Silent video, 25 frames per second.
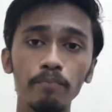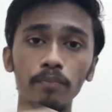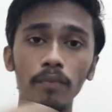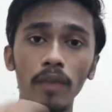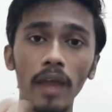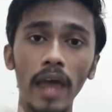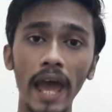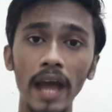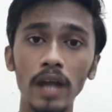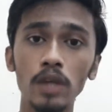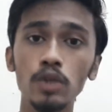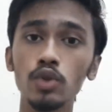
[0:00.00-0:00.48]

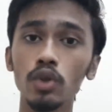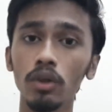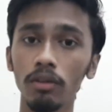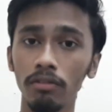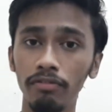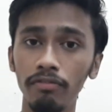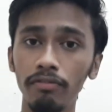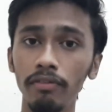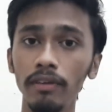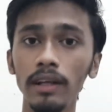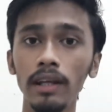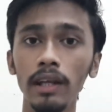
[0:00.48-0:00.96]
actual
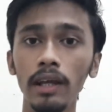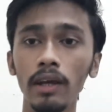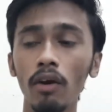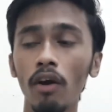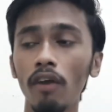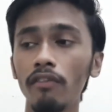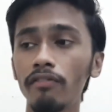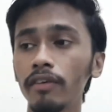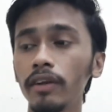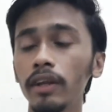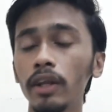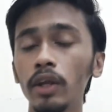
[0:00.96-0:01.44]
feeling
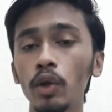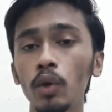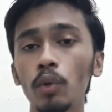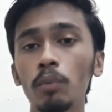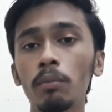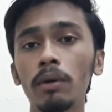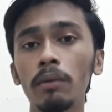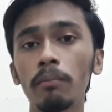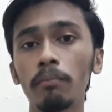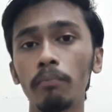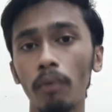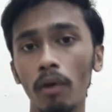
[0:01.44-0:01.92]
of a
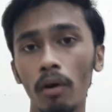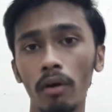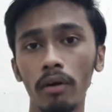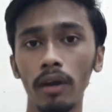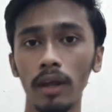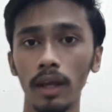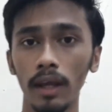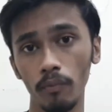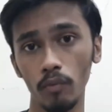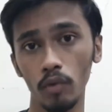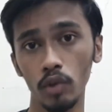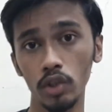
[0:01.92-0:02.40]
human
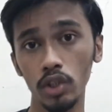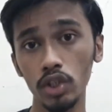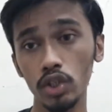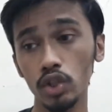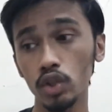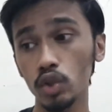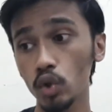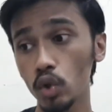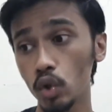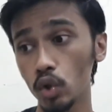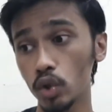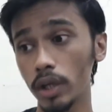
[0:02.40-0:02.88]
body, which is
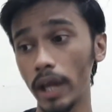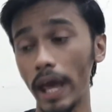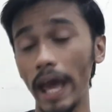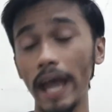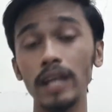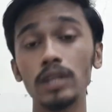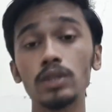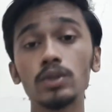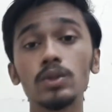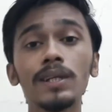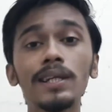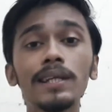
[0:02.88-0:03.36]
good,
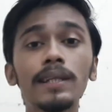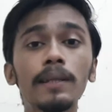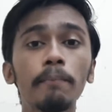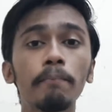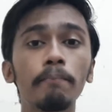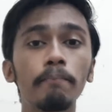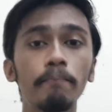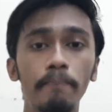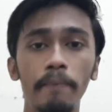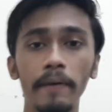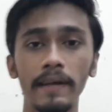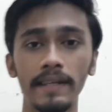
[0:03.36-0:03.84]
actually the
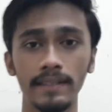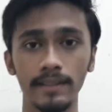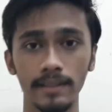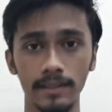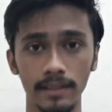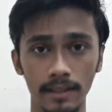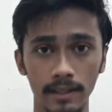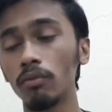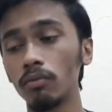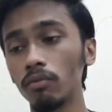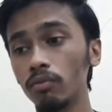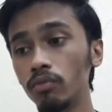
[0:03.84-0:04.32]

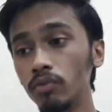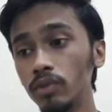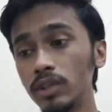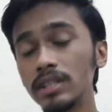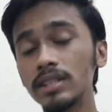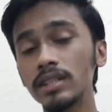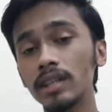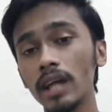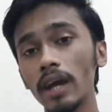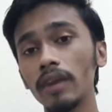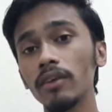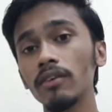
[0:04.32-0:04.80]
best.
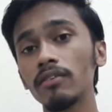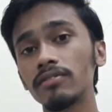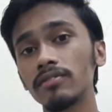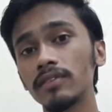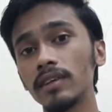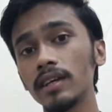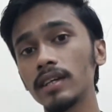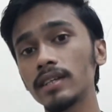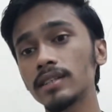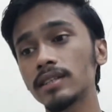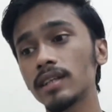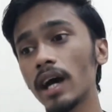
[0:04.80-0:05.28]
This kind of
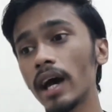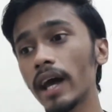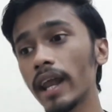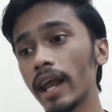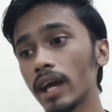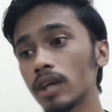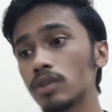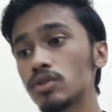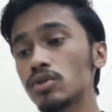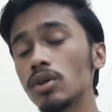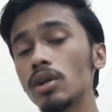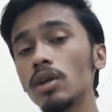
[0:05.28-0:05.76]
things are
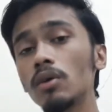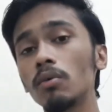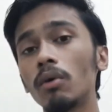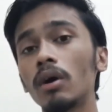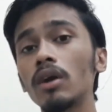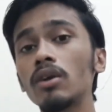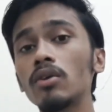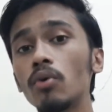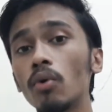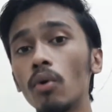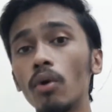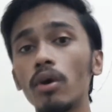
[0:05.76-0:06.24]
actually
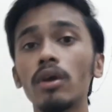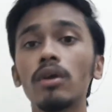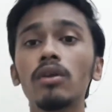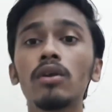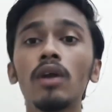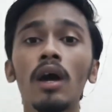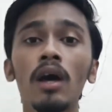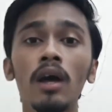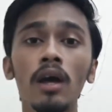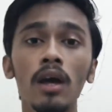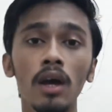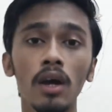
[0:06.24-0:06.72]
what
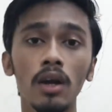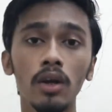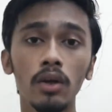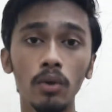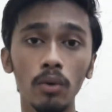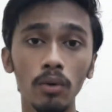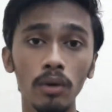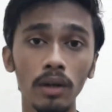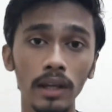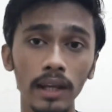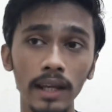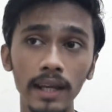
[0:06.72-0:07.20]
going
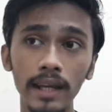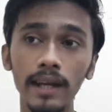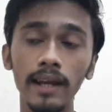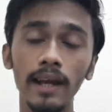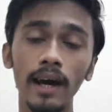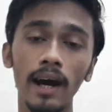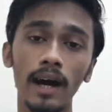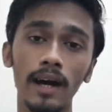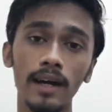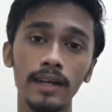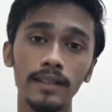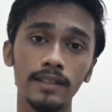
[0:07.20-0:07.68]
to lead
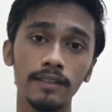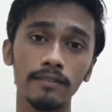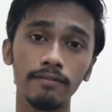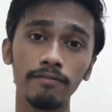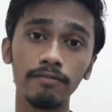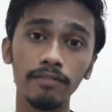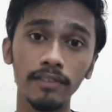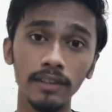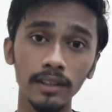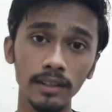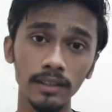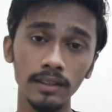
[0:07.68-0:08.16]
us
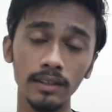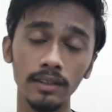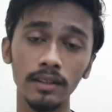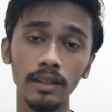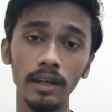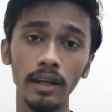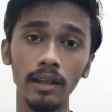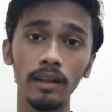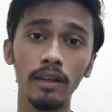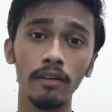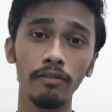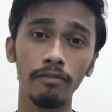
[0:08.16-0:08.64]
further
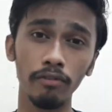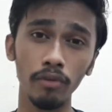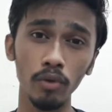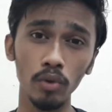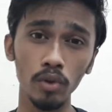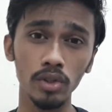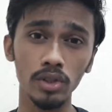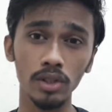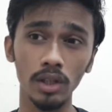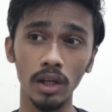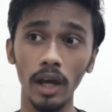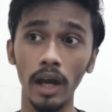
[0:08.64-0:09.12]
in the
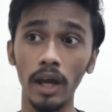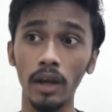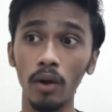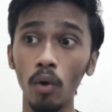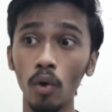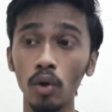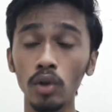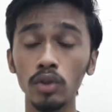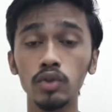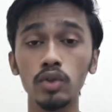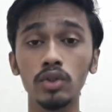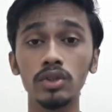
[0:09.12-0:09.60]
future and
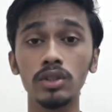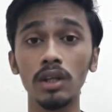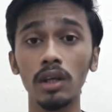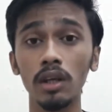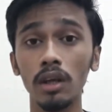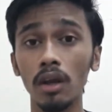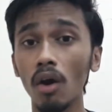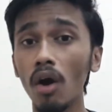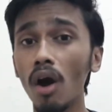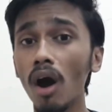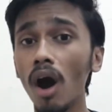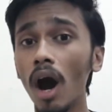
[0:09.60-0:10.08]
also
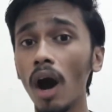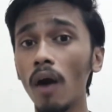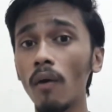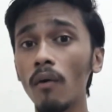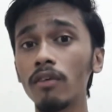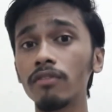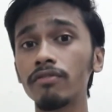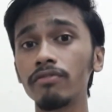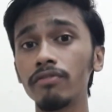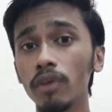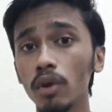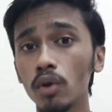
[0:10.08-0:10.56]
secure
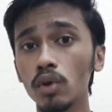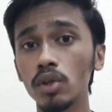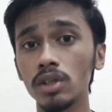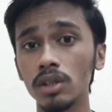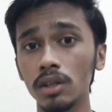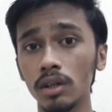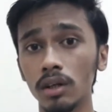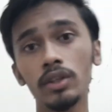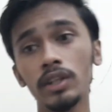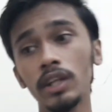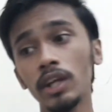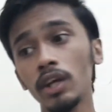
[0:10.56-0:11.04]
our
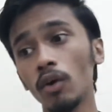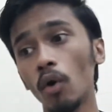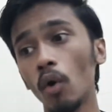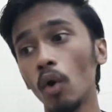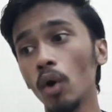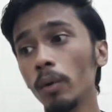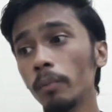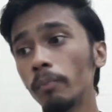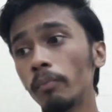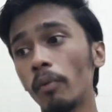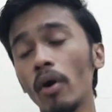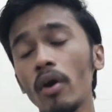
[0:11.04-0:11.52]
future. The
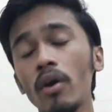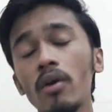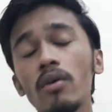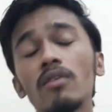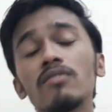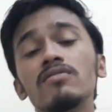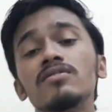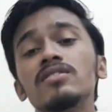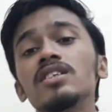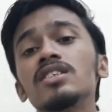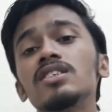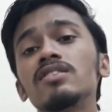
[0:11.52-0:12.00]
whole point
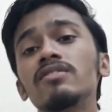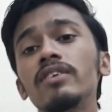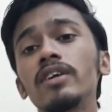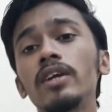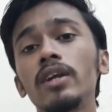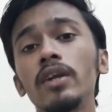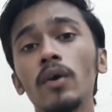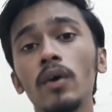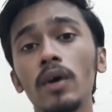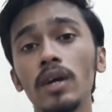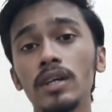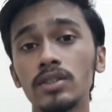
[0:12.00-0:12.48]
of this
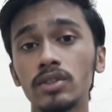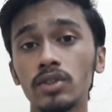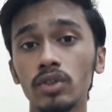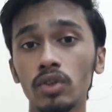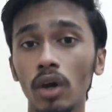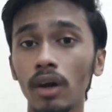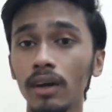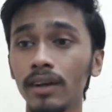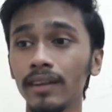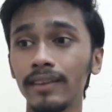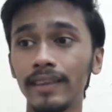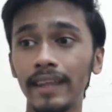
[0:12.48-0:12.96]
video is
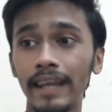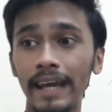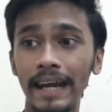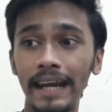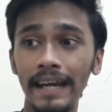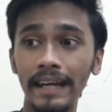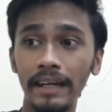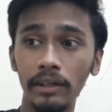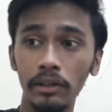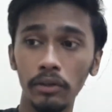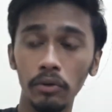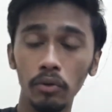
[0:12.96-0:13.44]
not
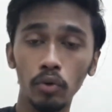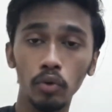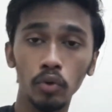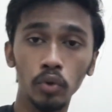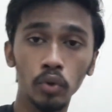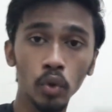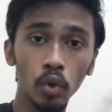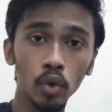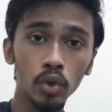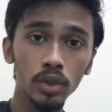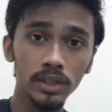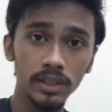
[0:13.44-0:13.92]
that
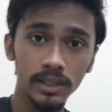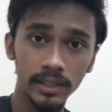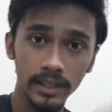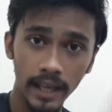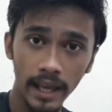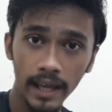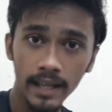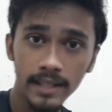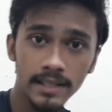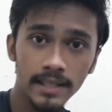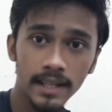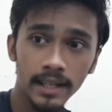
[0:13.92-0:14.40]
those
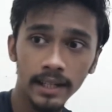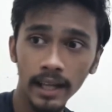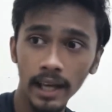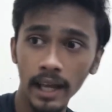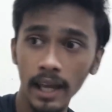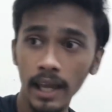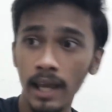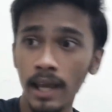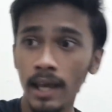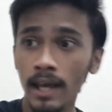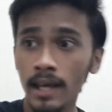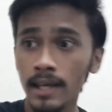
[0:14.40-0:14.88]
techs that I